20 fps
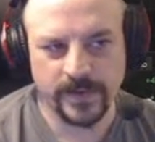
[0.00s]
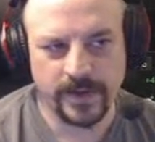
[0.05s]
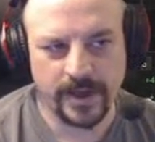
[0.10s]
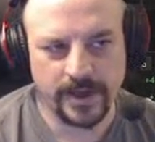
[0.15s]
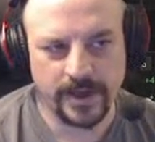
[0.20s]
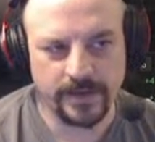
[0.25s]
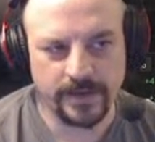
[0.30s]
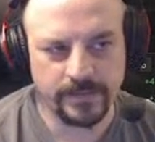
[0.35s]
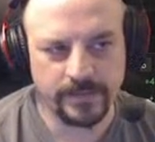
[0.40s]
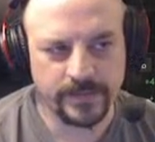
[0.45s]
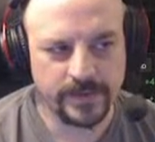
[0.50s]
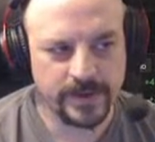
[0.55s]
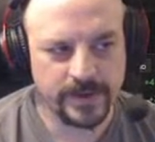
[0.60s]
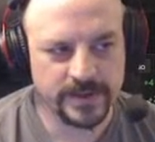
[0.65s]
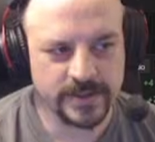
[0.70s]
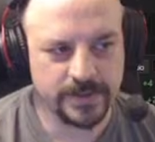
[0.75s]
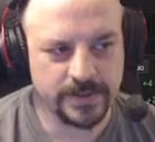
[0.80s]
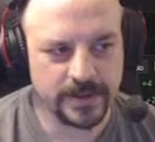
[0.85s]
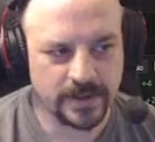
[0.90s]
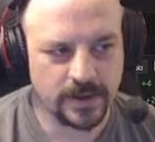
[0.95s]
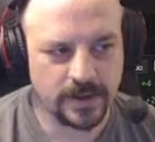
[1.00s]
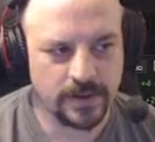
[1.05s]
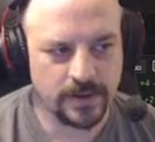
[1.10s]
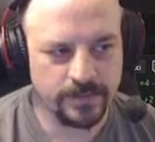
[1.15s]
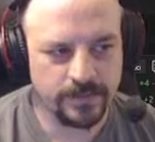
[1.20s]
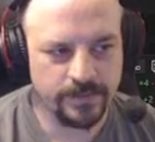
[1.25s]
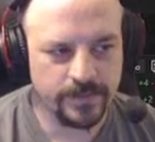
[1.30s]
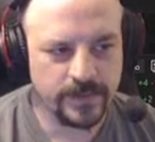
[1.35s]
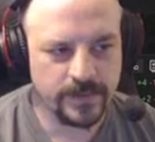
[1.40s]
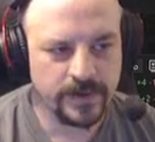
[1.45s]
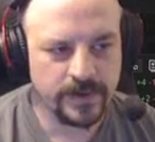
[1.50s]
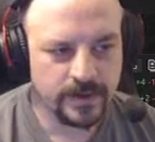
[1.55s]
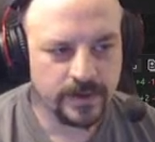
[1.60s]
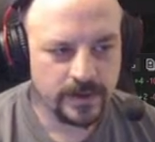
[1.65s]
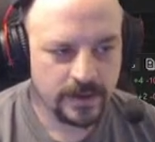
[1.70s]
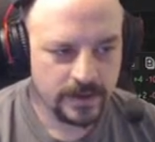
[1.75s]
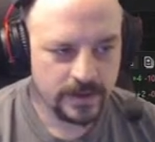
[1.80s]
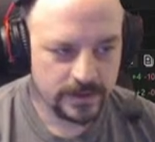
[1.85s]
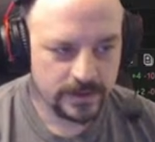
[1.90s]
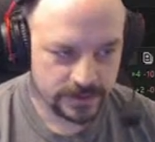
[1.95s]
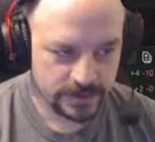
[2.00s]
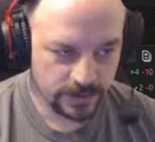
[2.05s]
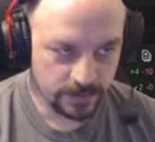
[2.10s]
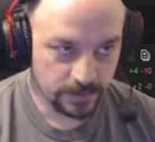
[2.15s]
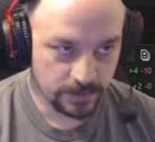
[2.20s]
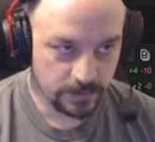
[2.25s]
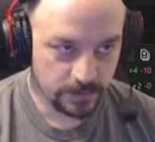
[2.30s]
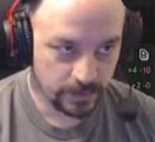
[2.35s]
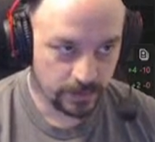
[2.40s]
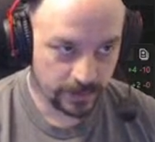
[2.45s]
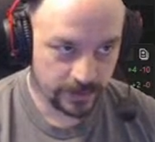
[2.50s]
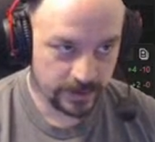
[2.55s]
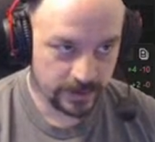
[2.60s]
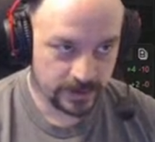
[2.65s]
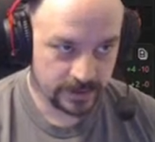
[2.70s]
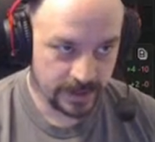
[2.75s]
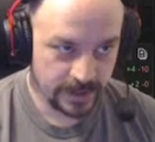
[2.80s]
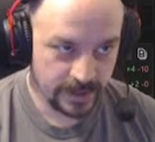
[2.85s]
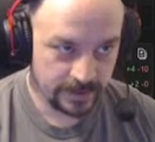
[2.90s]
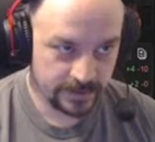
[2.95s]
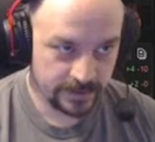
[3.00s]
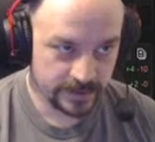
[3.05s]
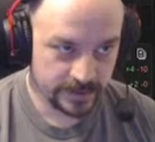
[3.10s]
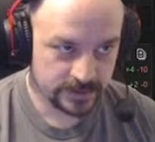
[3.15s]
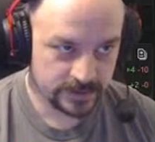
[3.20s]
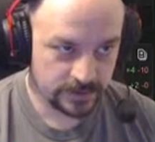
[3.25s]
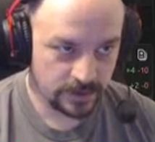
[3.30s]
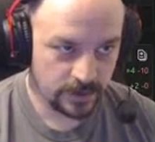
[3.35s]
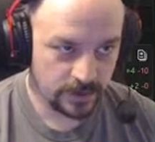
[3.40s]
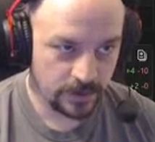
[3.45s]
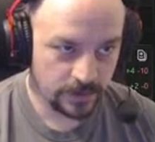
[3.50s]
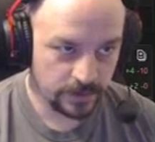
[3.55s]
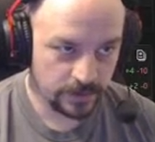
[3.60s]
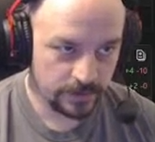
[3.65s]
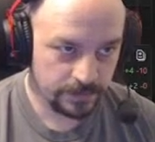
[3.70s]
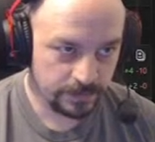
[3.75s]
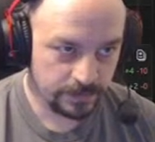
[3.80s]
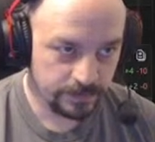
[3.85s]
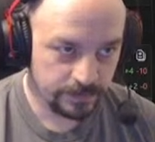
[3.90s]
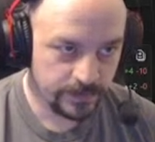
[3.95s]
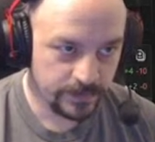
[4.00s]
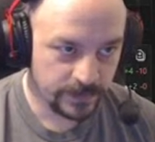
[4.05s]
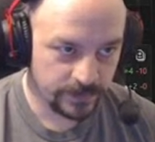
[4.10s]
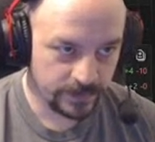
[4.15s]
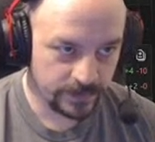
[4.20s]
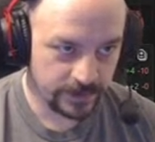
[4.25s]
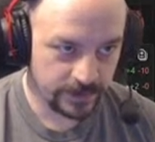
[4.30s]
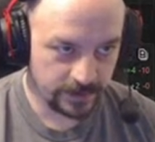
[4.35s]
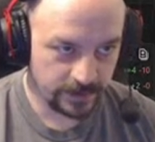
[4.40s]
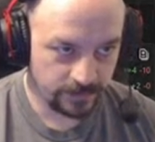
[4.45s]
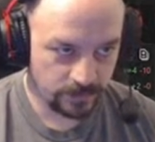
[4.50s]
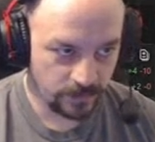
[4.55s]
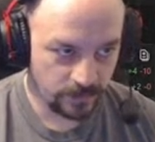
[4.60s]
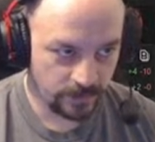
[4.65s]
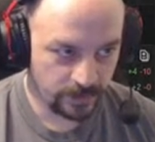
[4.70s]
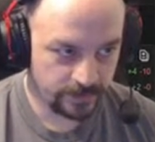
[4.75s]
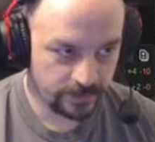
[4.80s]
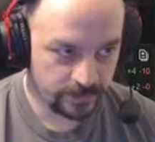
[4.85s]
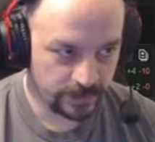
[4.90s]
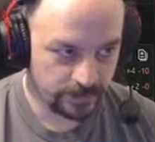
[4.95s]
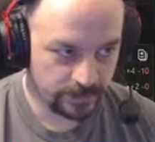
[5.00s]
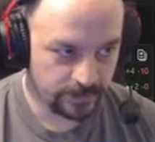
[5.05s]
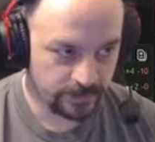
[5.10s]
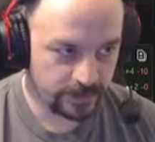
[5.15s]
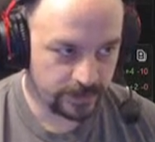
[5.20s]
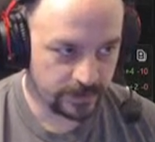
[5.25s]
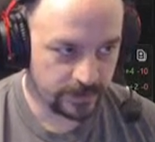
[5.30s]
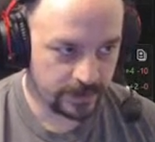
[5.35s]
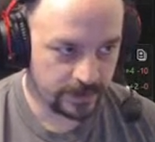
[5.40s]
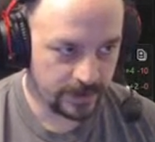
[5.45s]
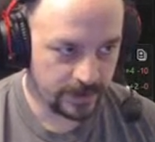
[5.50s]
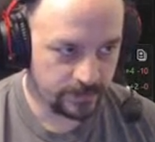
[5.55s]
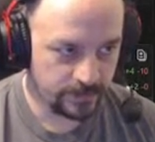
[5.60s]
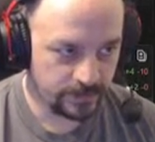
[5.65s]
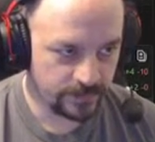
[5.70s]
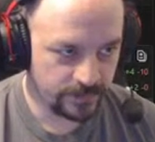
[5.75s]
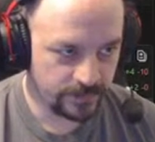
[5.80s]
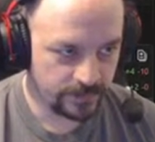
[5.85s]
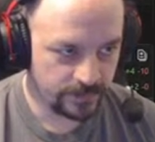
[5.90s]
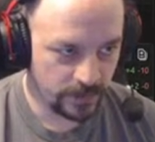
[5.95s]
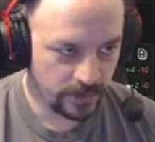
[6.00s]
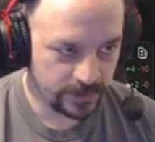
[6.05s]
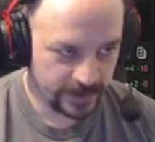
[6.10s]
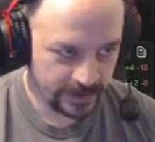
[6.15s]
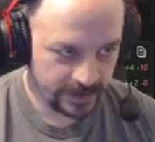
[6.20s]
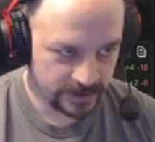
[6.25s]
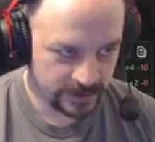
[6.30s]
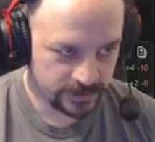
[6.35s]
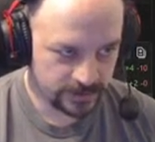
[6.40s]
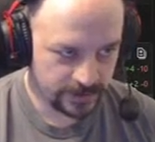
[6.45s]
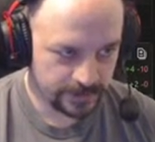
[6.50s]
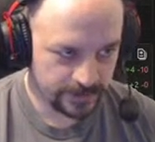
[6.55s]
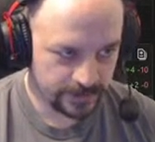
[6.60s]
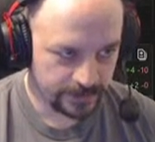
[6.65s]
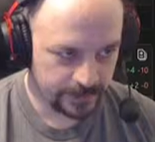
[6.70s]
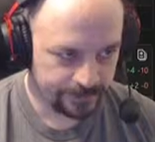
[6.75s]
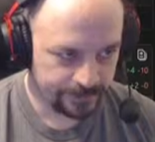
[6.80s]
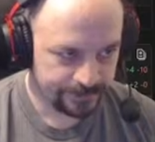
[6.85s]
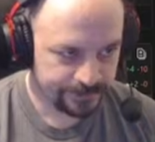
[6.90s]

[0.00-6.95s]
And here's a bit of code. So we're going to take this code for the Aurora, for the rotator script,